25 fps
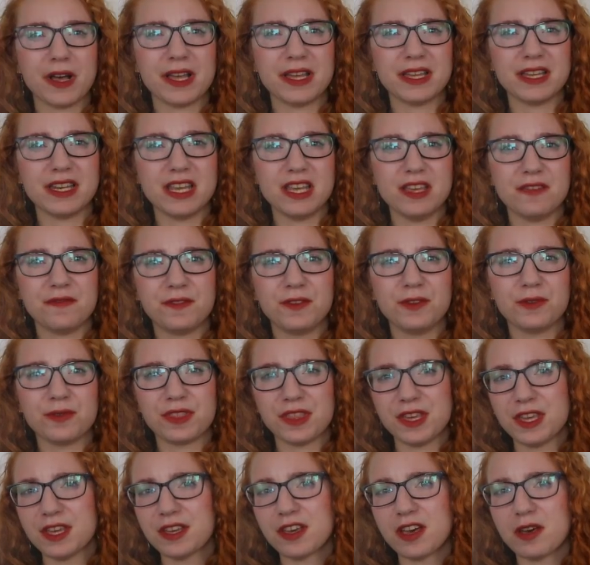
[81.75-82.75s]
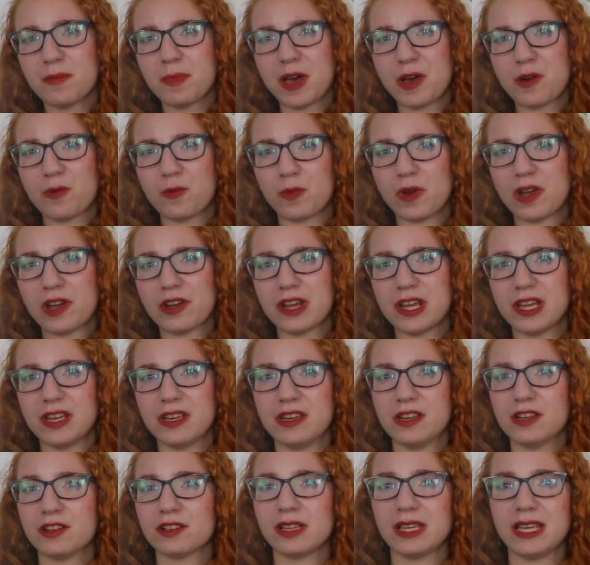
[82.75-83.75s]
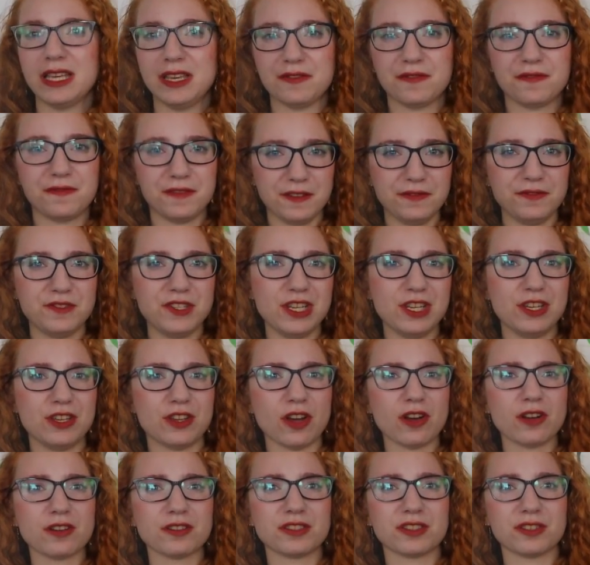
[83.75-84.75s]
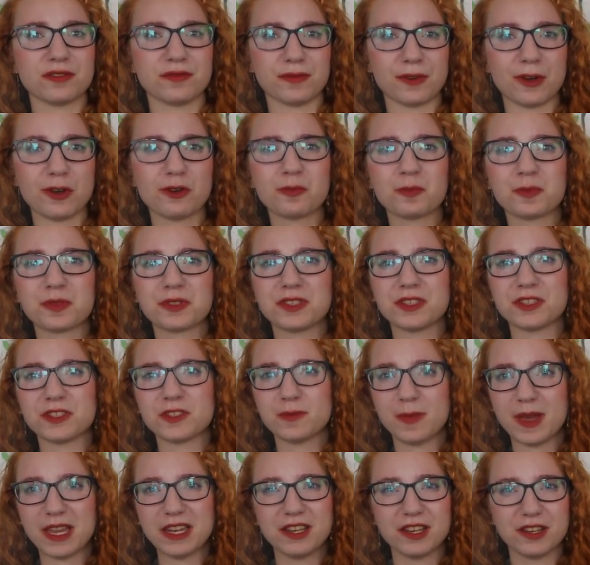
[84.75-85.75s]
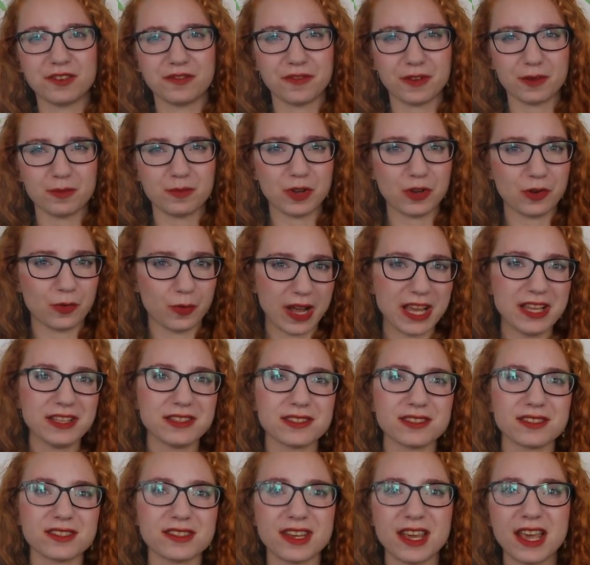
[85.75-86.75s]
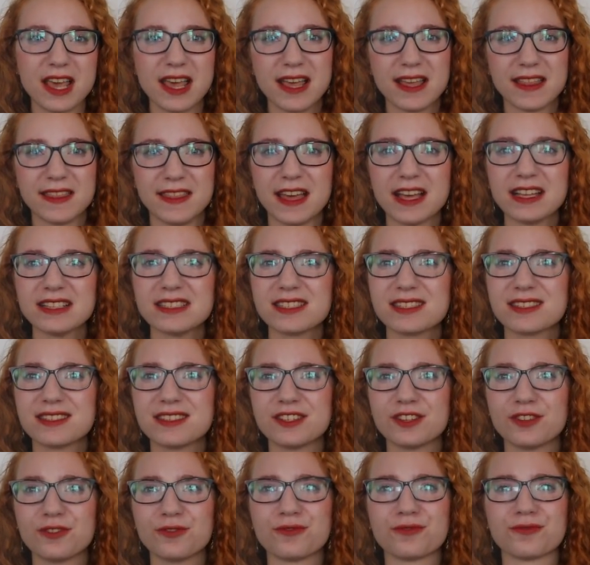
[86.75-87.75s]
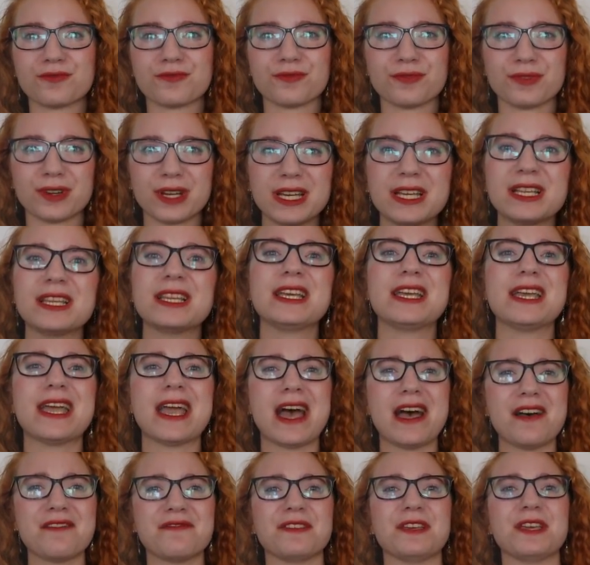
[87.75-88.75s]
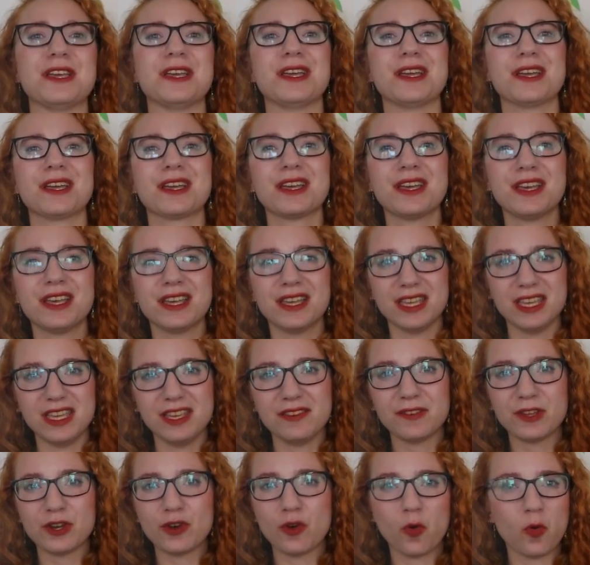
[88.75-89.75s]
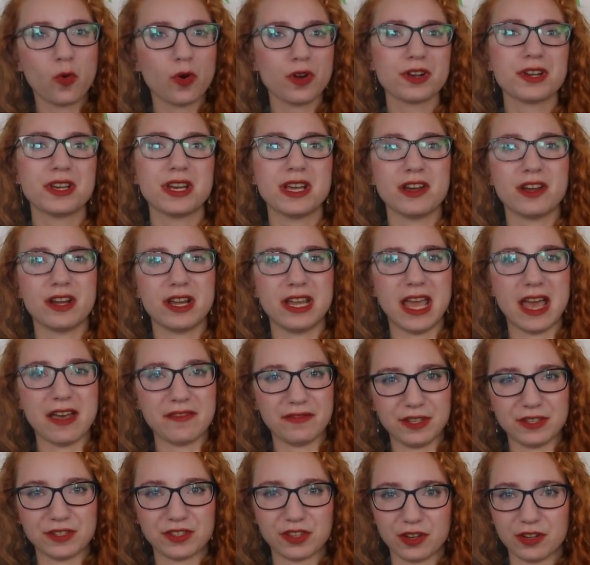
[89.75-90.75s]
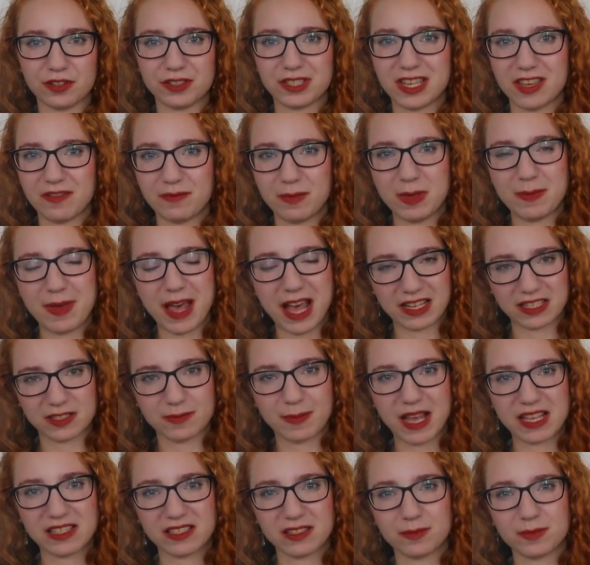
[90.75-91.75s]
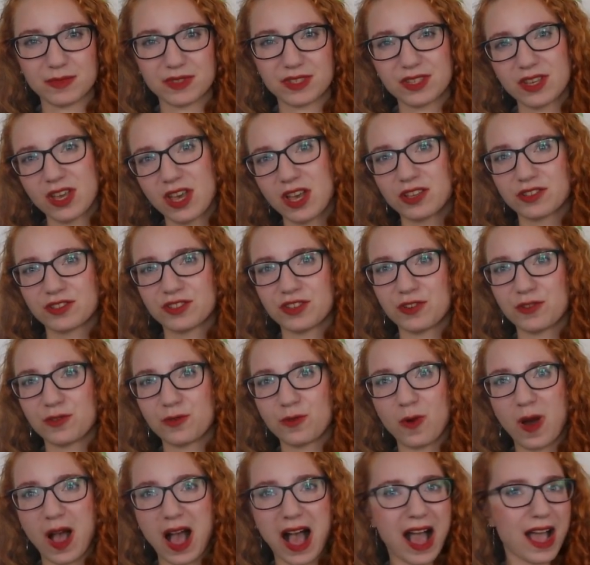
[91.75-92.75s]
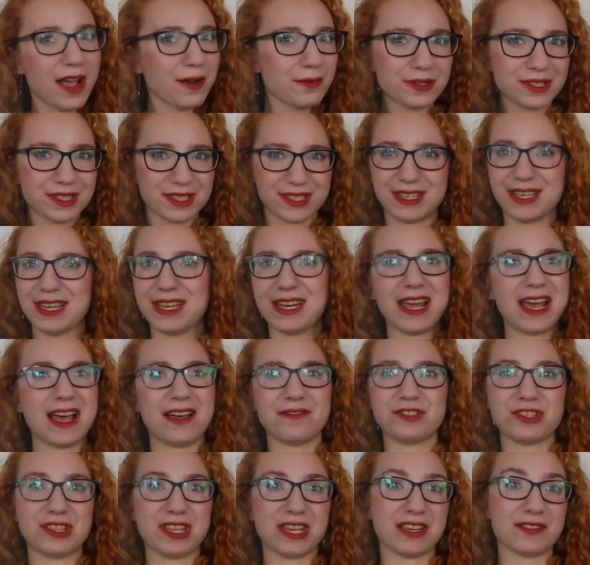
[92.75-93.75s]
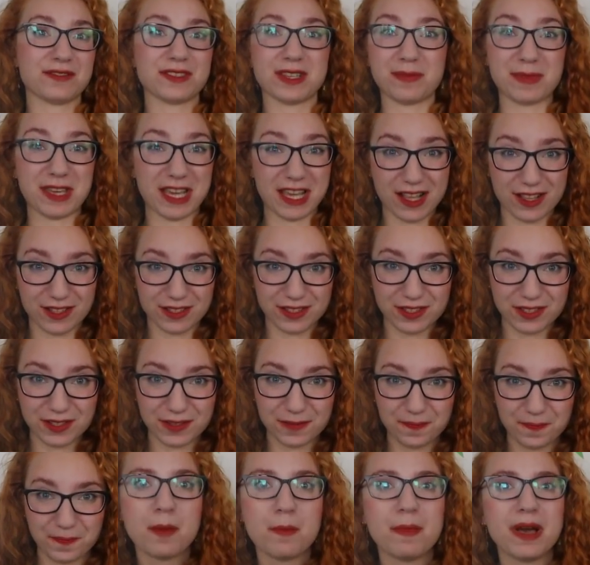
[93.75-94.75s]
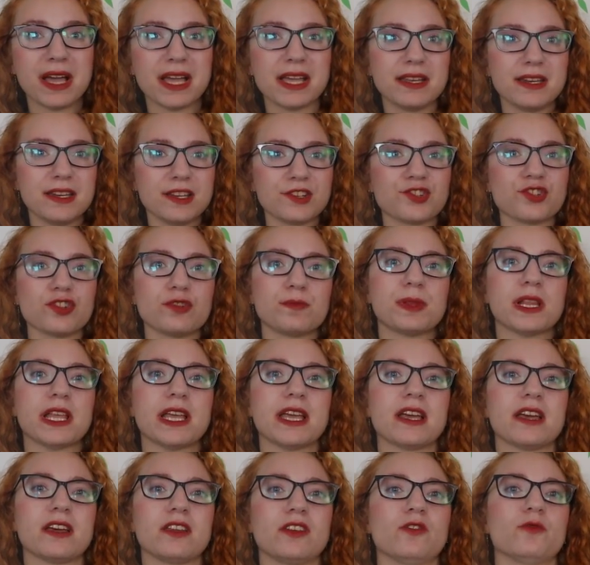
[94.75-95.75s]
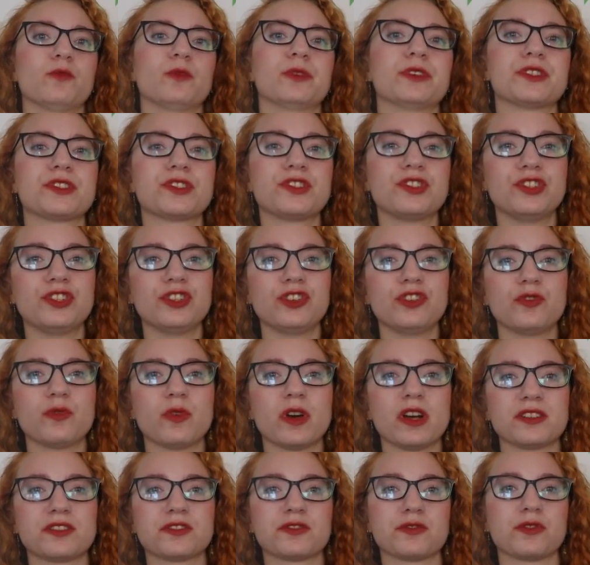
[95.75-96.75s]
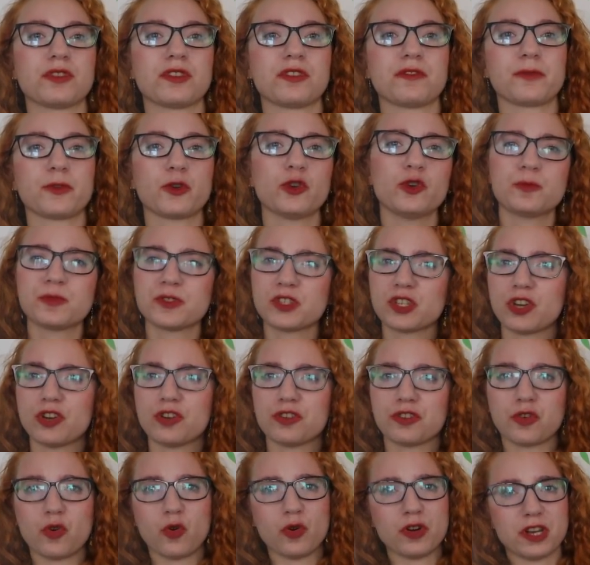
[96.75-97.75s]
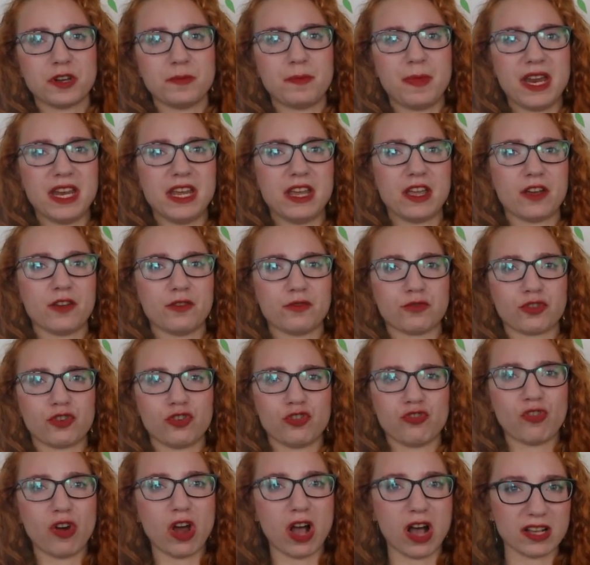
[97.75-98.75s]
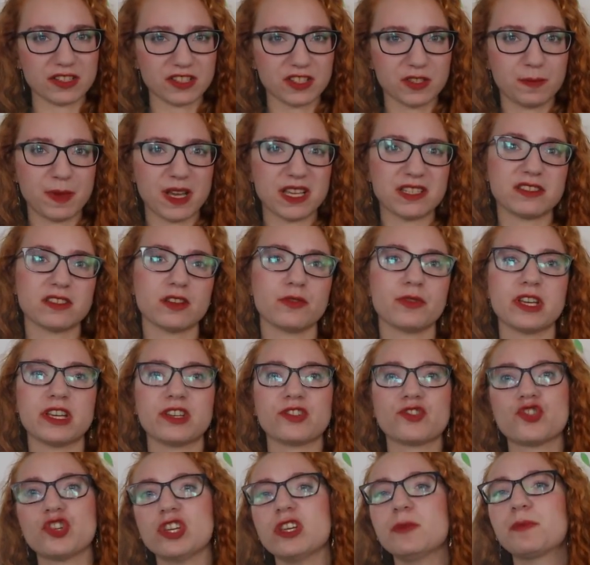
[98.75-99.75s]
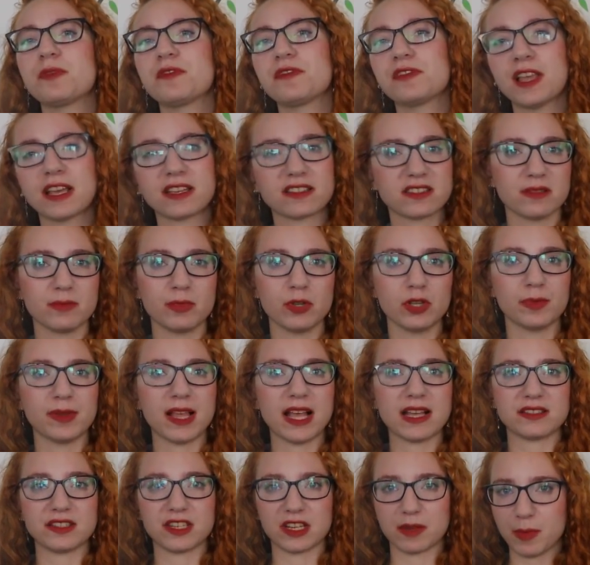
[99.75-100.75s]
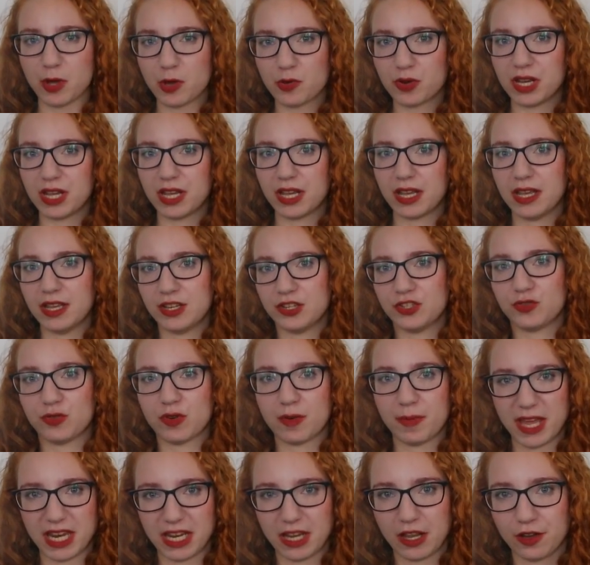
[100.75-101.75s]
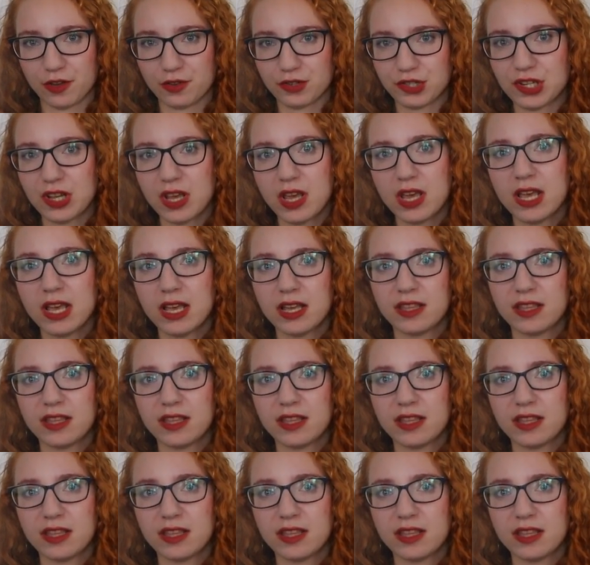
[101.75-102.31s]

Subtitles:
But if you think about wearing nearly 50 yards of rope suspended from your waist, that's still really heavy. Even ordinary heavy skirts give me back spasms, so I was gonna have to think of something else. My initial plan was to do a sort of hoop skirt corded petticoat cross by sewing cheap flexible plastic boning into a petticoat.